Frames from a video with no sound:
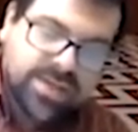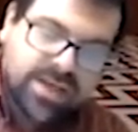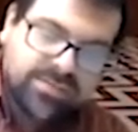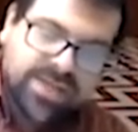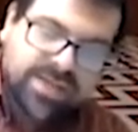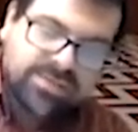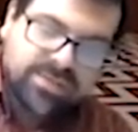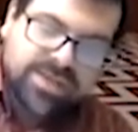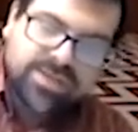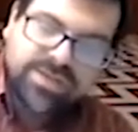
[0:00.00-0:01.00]
times x
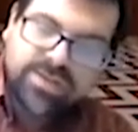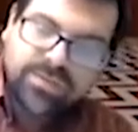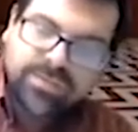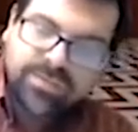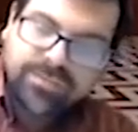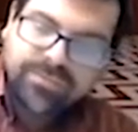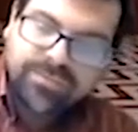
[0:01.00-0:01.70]
plus 2.